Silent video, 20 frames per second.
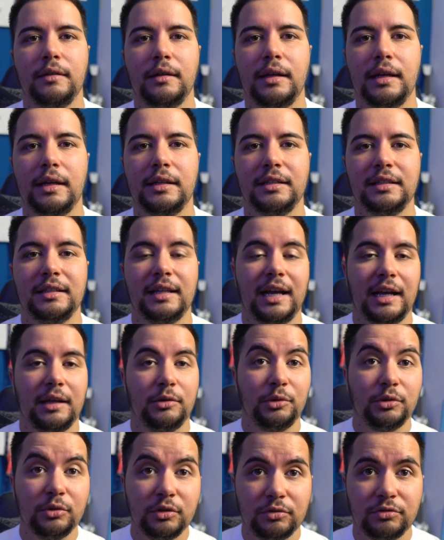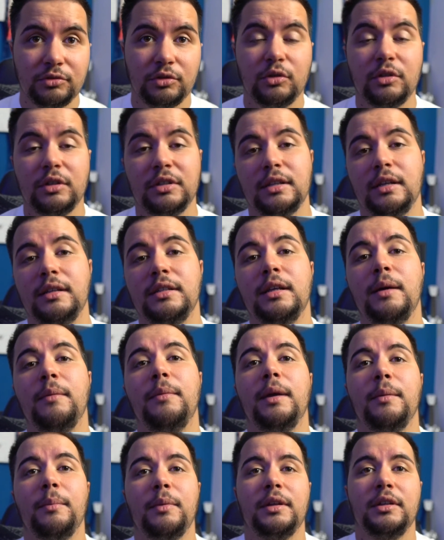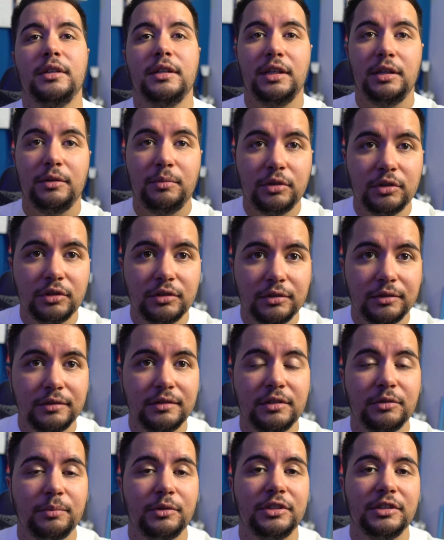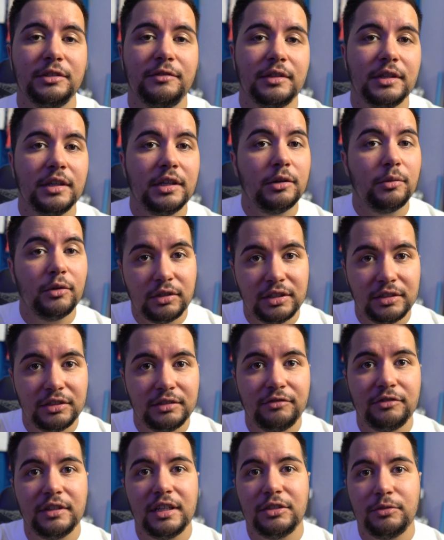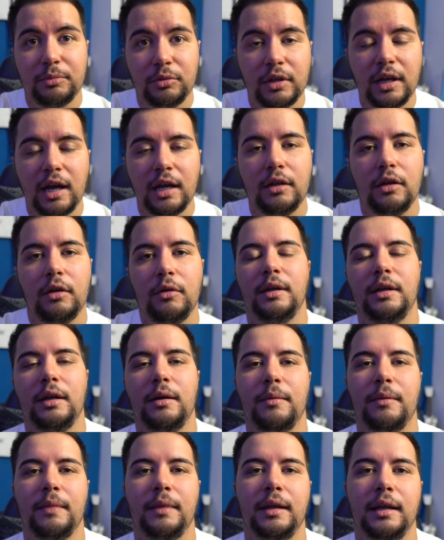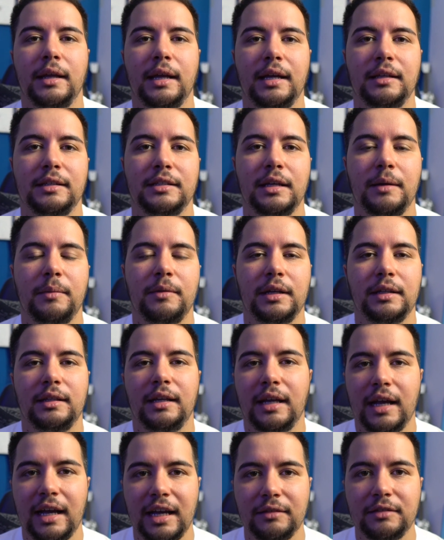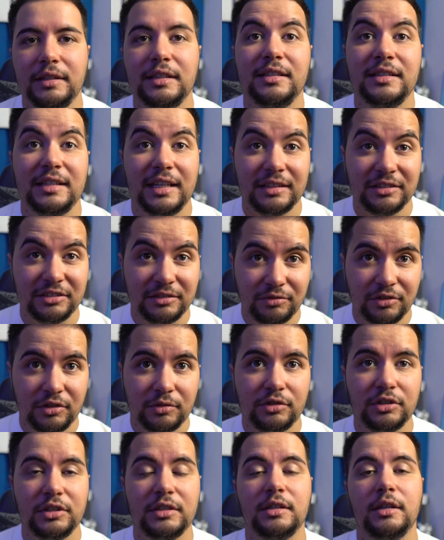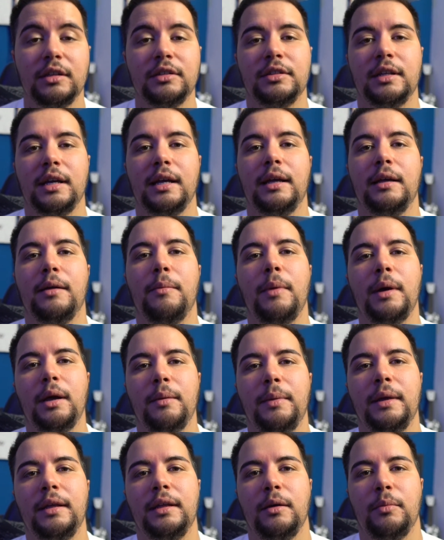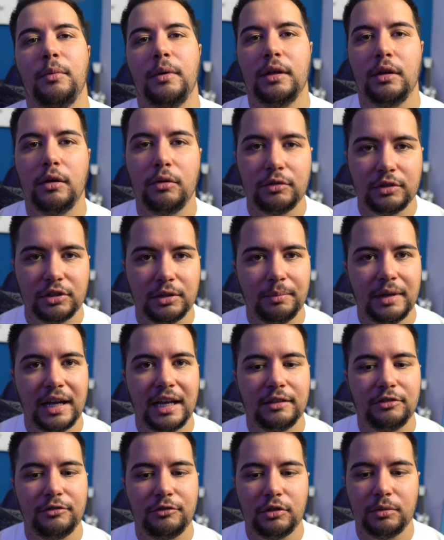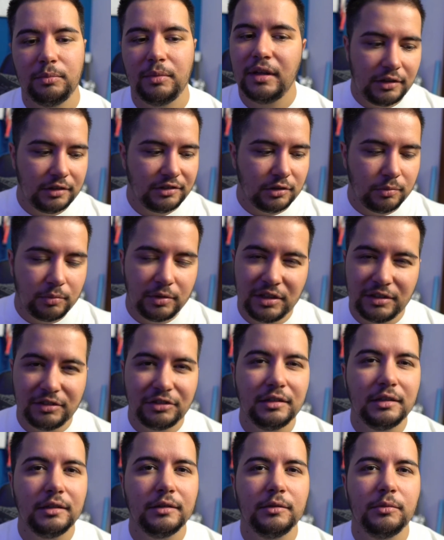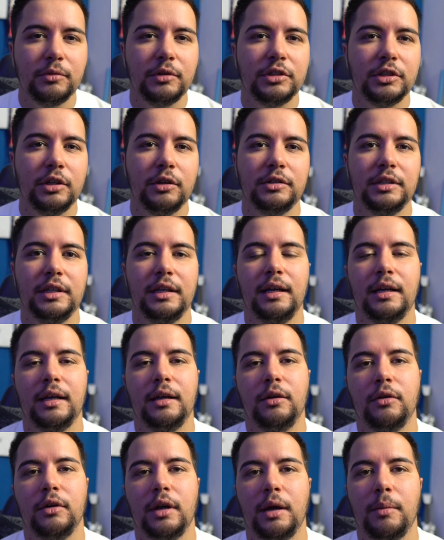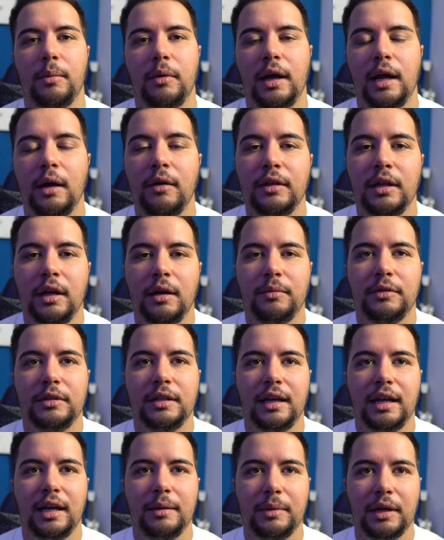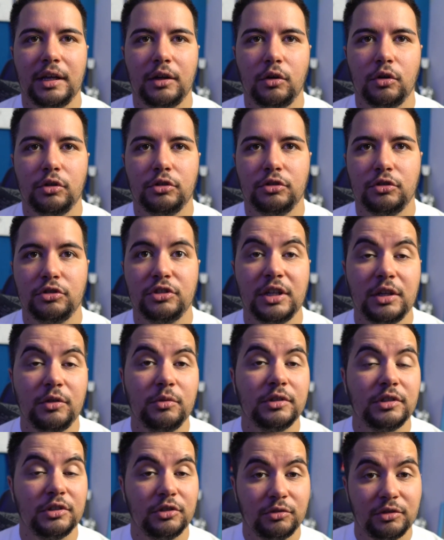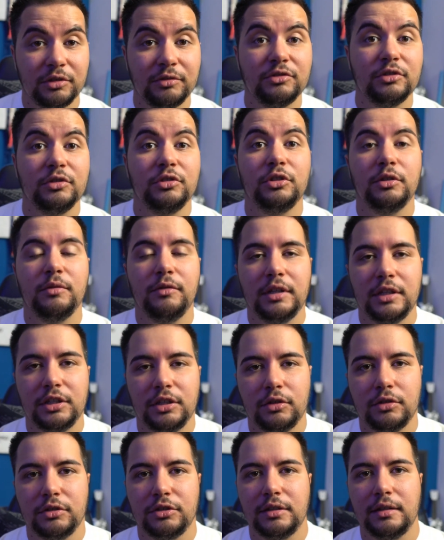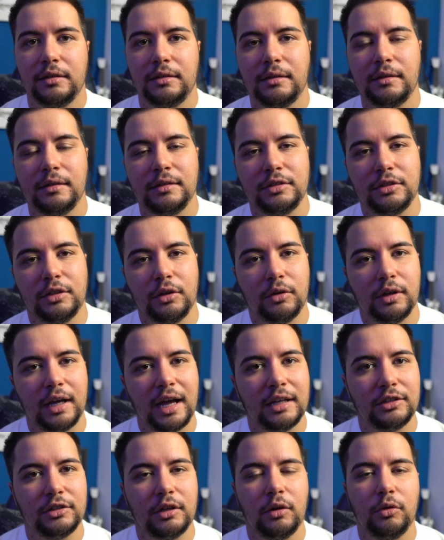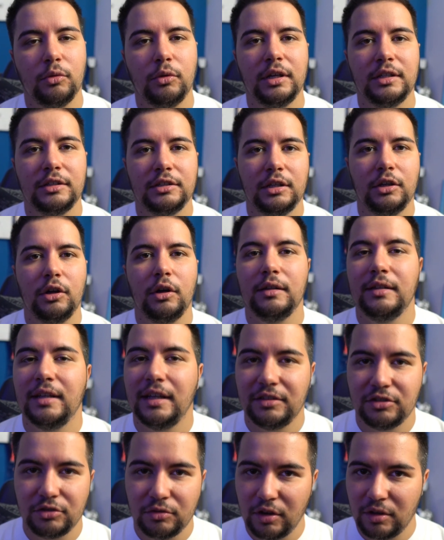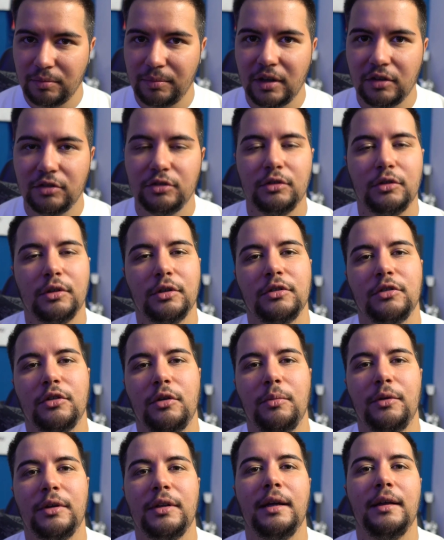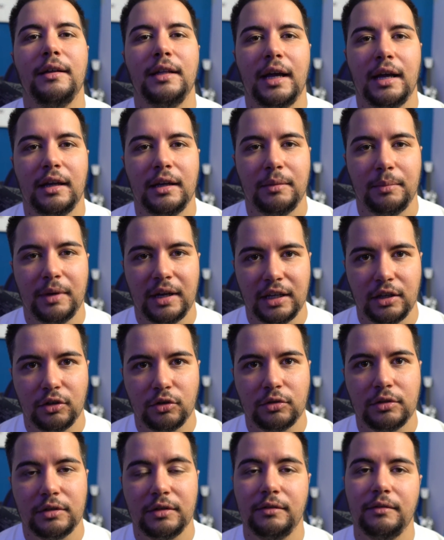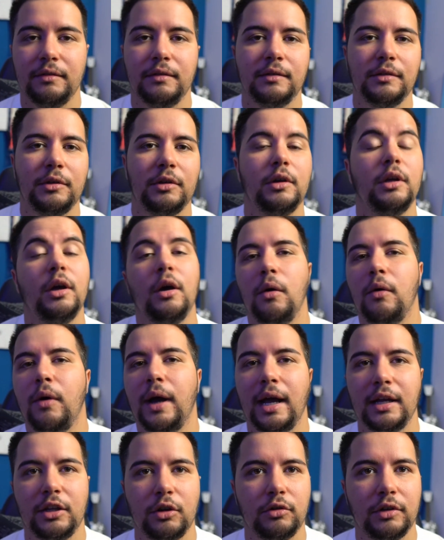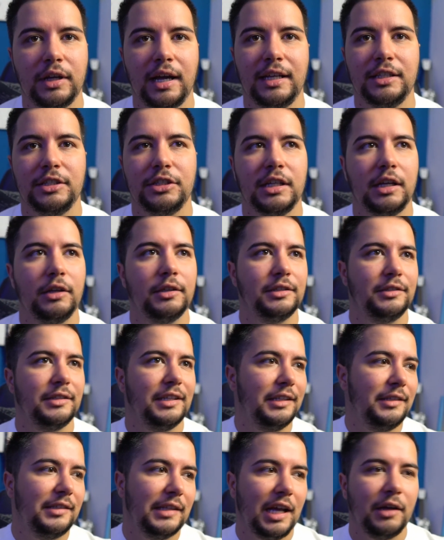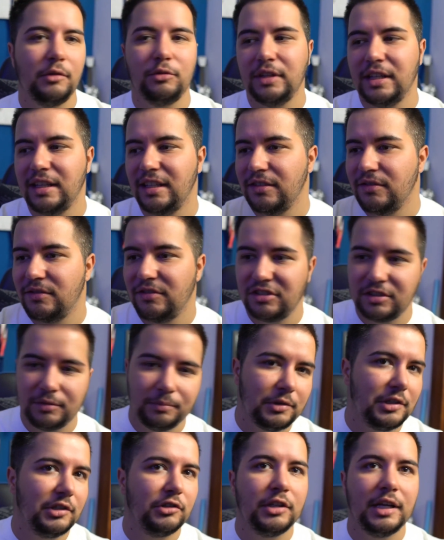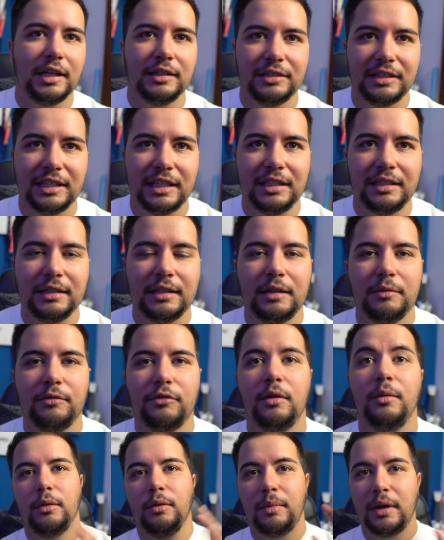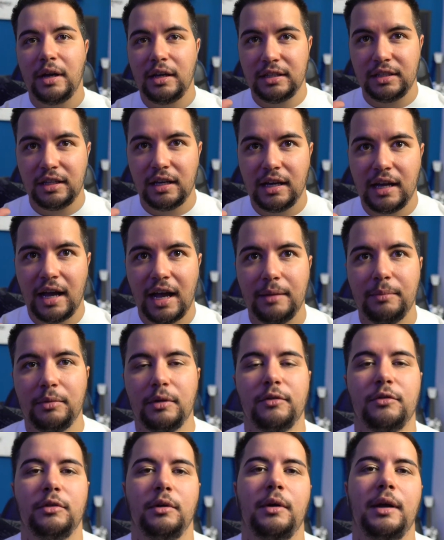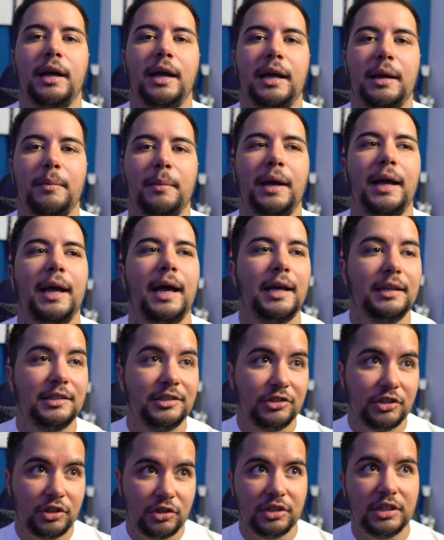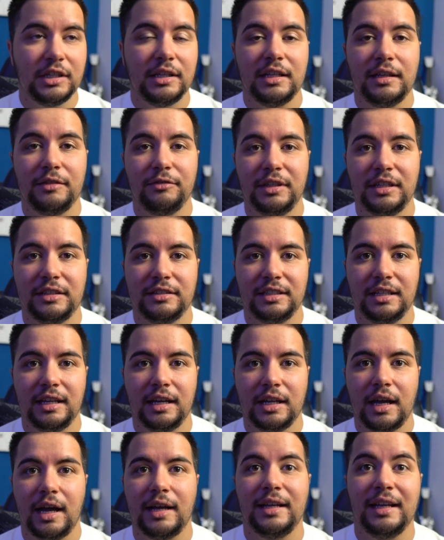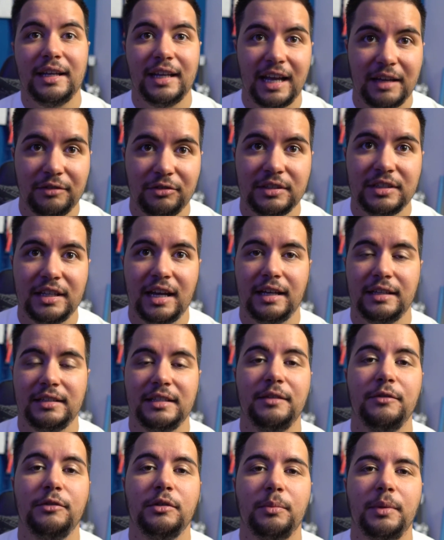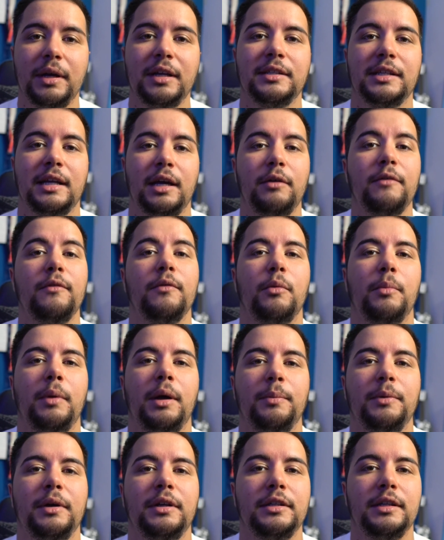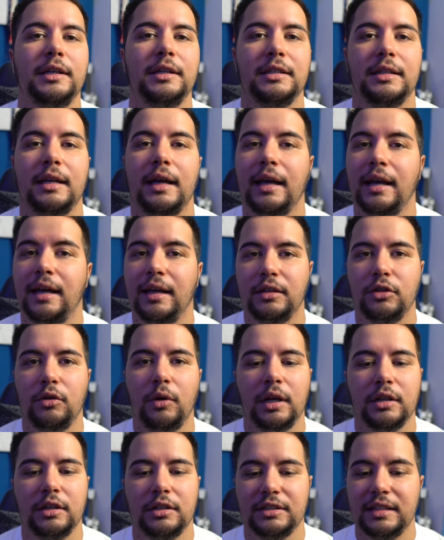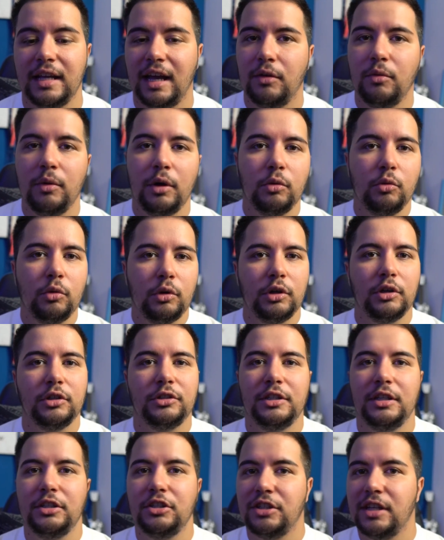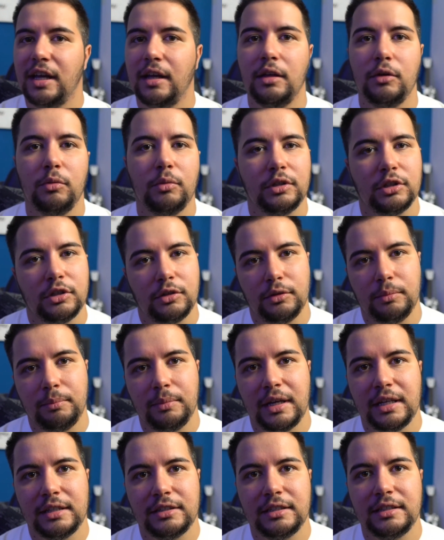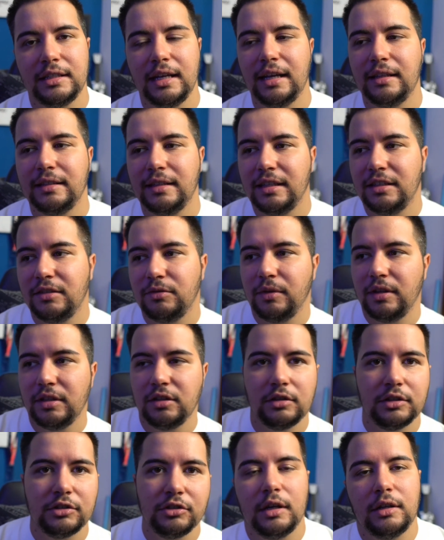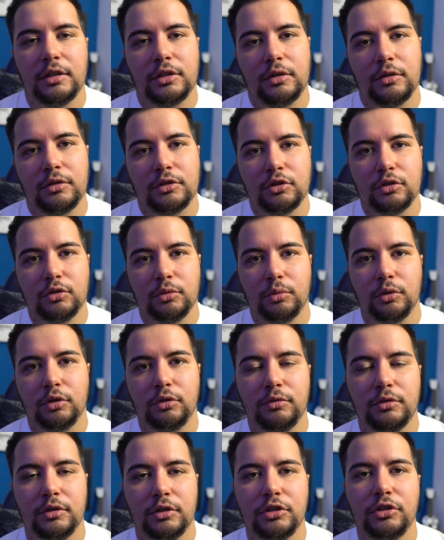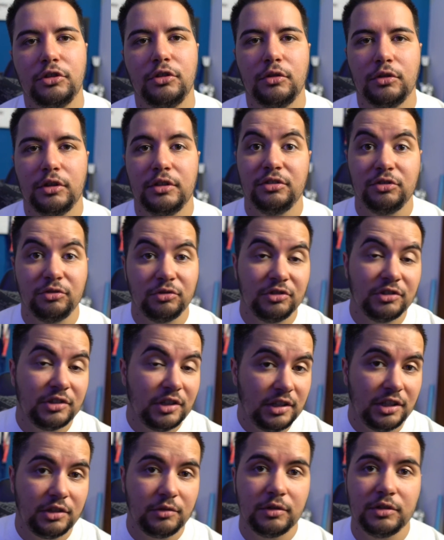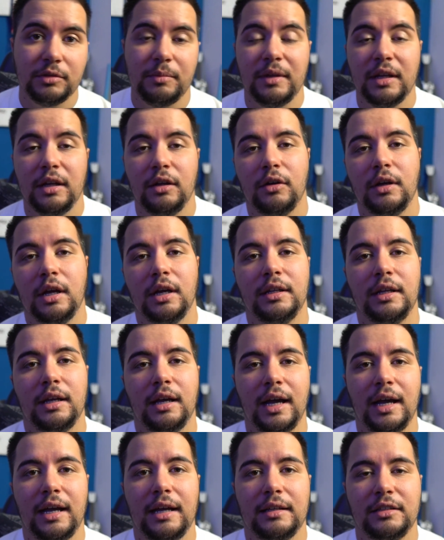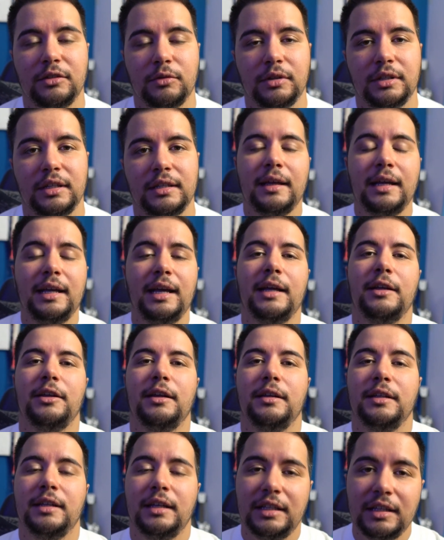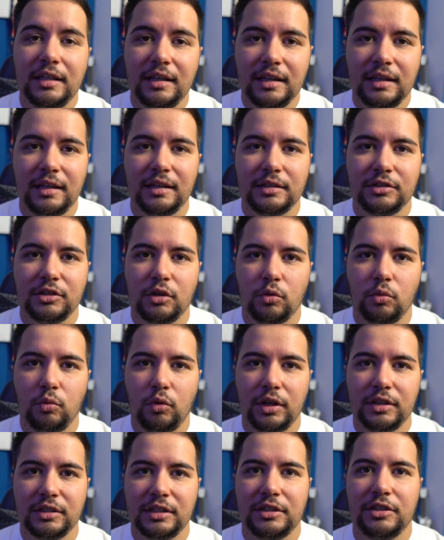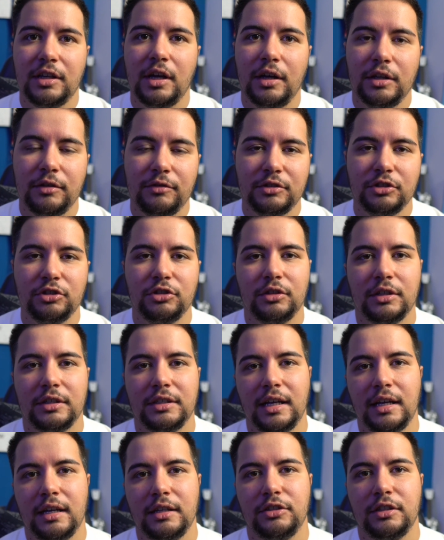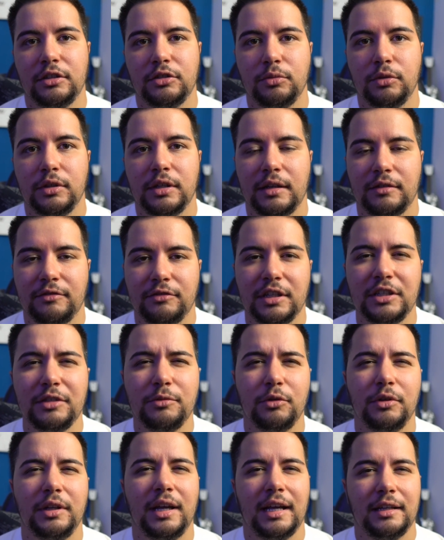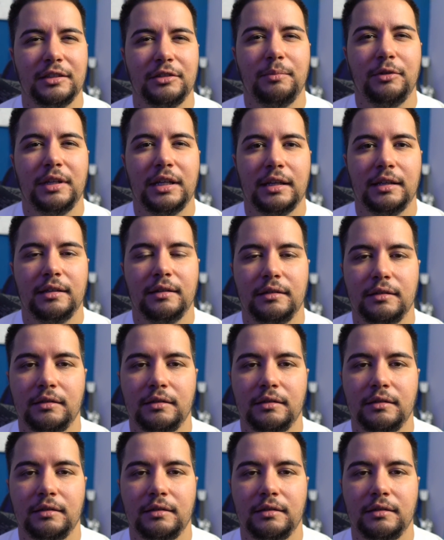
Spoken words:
Instead, we will focus on something much deeper, specifically within the Facebook algorithm, and something that I have extensively researched and experimented with over the past few months and weeks, resulting in incredible outcomes that I may also share with you in future videos. So, as always, the content you are about to consume is entirely my own. I don't like sharing things I read or simply translating them from America. I prefer getting my hands dirty, investing a lot in advertising for myself, for my business, to understand what works and share it with you in places like this, whether it's on YouTube or for the students who study with me or our clients within the agency. So, what does artificial intelligence within Facebook ads mean?